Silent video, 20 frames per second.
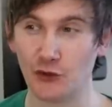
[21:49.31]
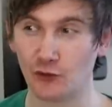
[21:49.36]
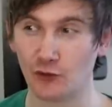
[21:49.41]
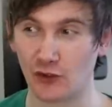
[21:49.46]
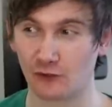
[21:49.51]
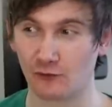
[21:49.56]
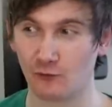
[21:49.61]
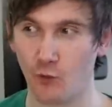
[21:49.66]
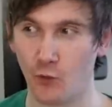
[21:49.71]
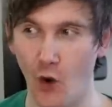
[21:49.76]

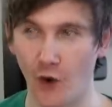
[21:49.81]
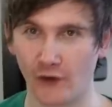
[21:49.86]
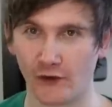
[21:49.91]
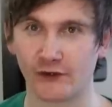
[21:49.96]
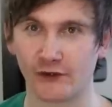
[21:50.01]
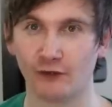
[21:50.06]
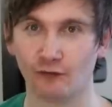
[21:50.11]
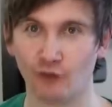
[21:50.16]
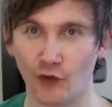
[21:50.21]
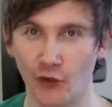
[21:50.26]
just want
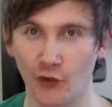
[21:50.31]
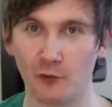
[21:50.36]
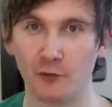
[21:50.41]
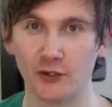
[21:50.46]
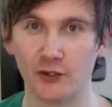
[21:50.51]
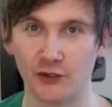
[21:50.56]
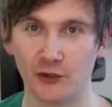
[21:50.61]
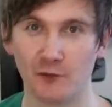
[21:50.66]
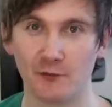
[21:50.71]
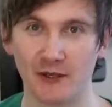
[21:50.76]
to run up and
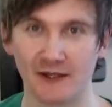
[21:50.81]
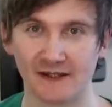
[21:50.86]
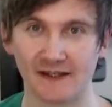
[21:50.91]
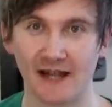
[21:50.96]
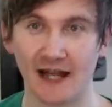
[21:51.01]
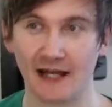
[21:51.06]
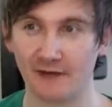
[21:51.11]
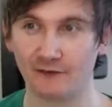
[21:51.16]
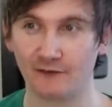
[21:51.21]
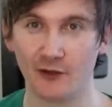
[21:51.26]
jump
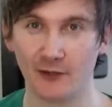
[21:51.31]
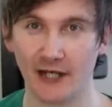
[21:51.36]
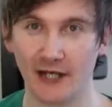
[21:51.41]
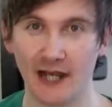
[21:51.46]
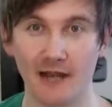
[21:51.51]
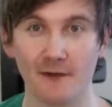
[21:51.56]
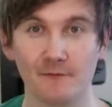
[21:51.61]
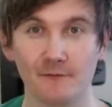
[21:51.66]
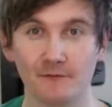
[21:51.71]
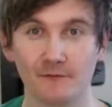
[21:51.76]
inside and ruin it?
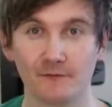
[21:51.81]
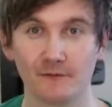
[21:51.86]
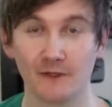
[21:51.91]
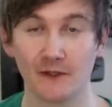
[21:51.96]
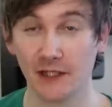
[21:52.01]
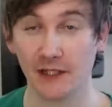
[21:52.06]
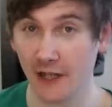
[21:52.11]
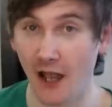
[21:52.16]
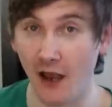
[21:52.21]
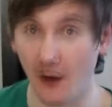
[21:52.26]
You
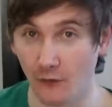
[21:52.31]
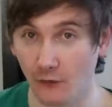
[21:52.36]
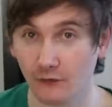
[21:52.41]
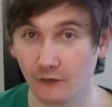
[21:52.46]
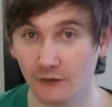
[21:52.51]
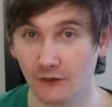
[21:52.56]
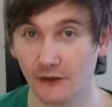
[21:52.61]
don't.